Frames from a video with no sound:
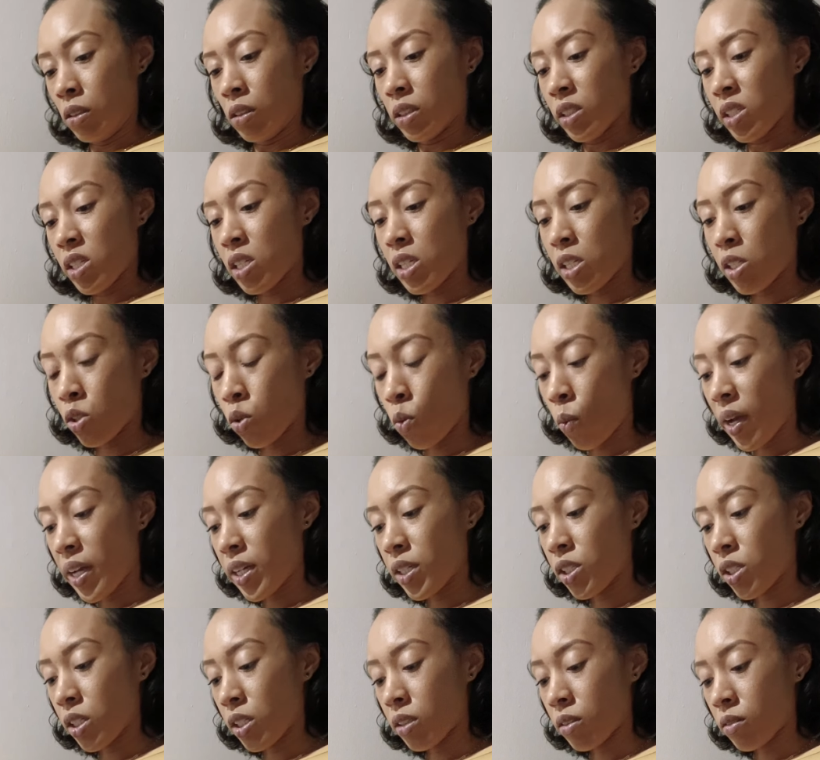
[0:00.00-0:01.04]

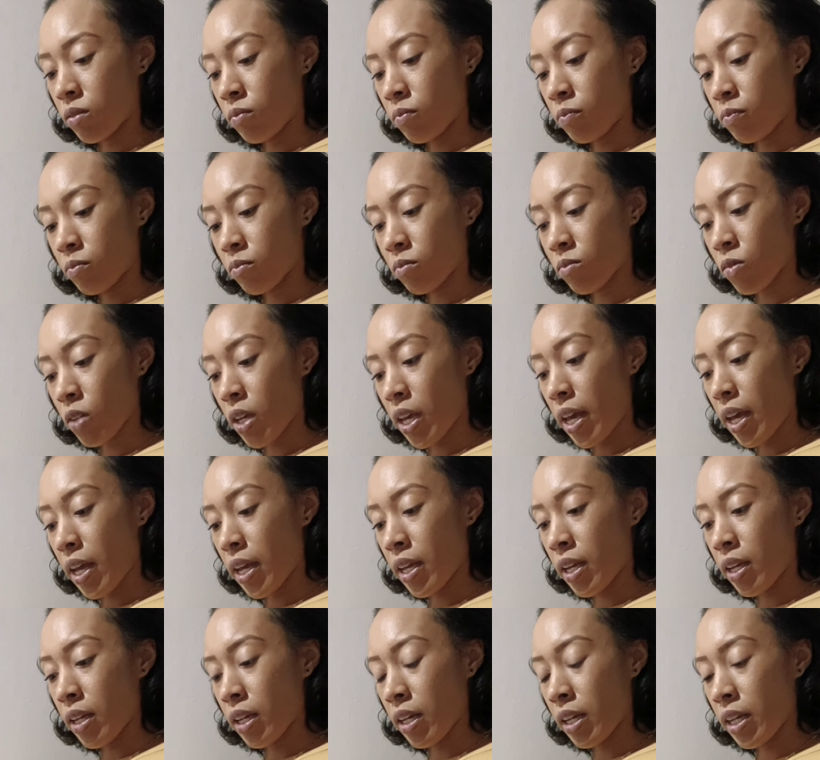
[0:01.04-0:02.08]
situation,
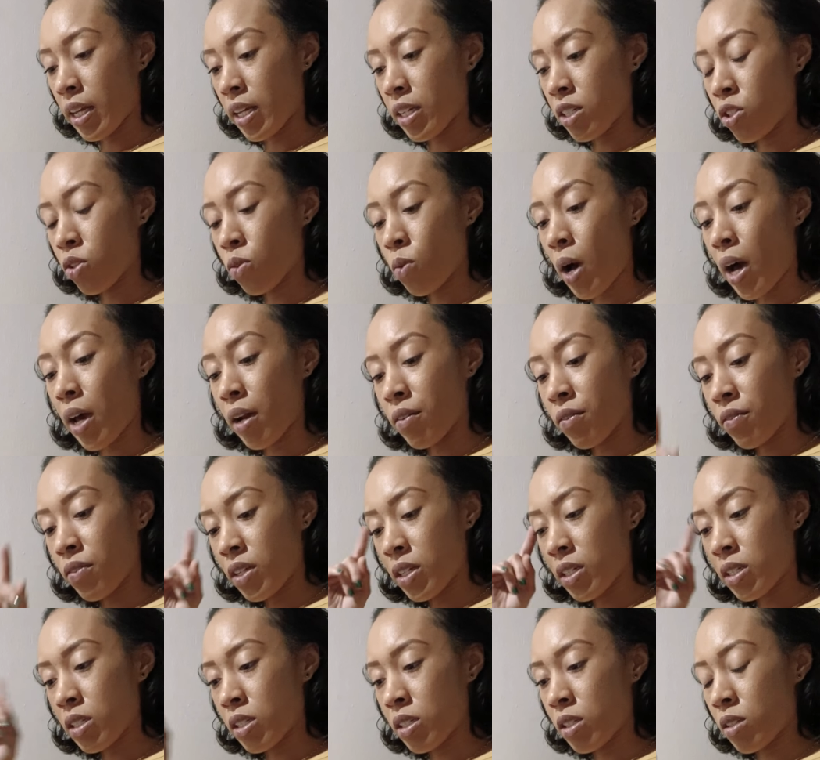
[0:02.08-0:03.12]
okay? Get you out of
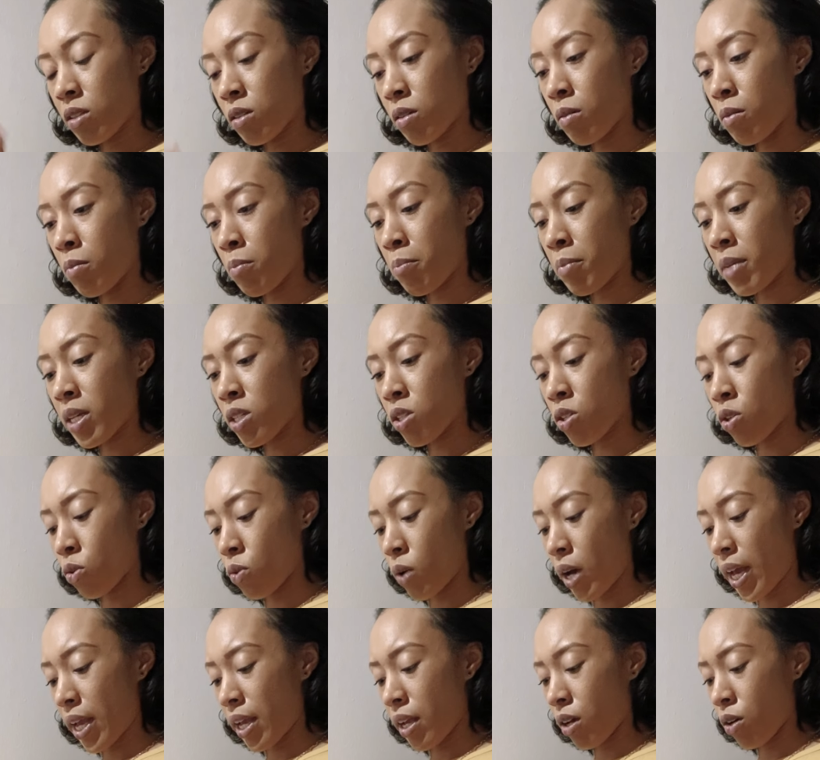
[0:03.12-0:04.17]
this mental
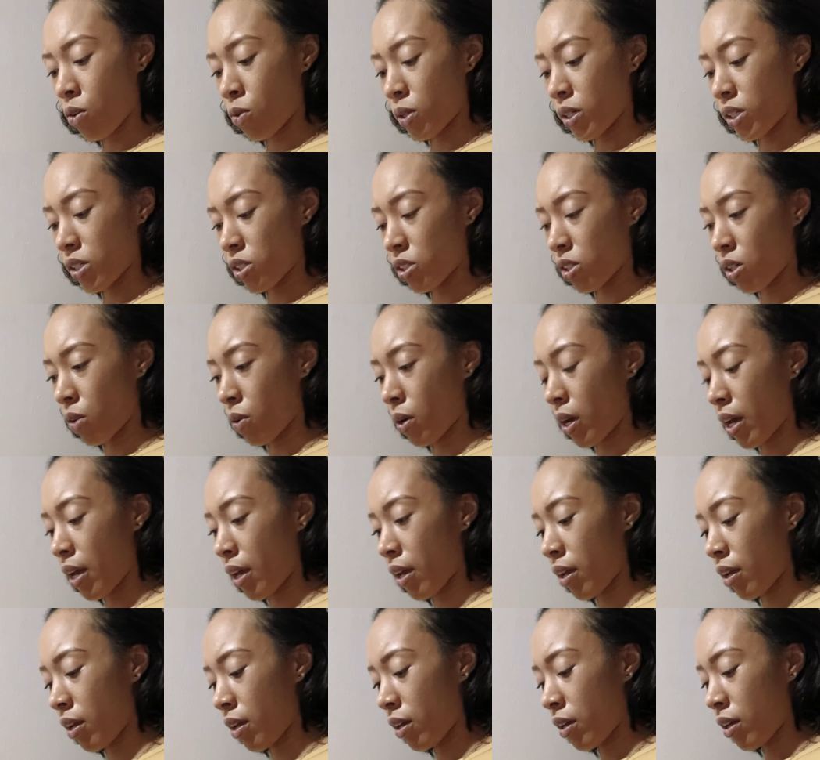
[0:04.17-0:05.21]
anguish,
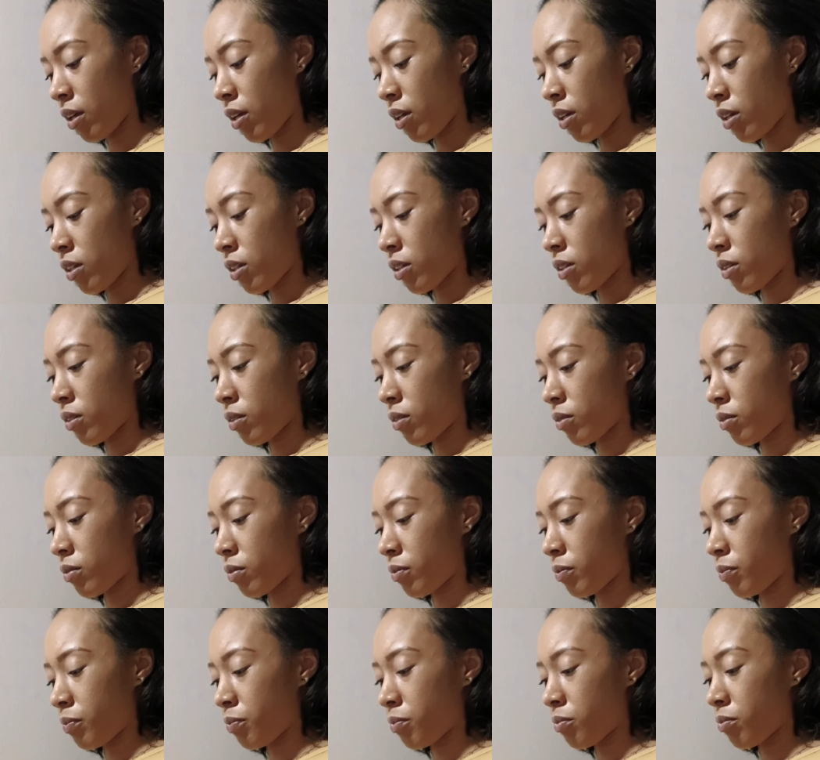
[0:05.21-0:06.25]
okay?
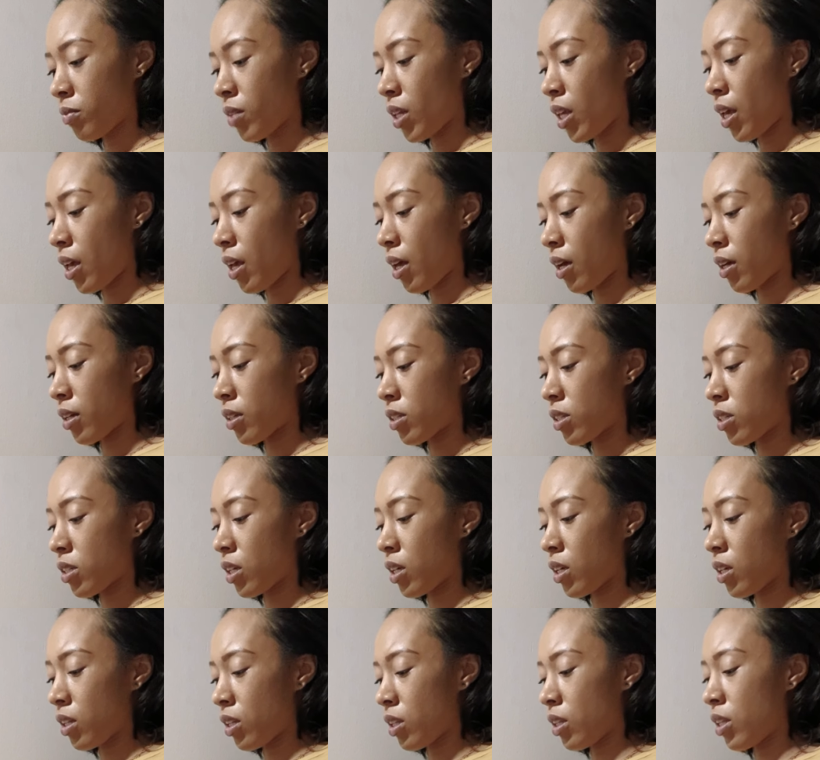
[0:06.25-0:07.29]
Yeah, see,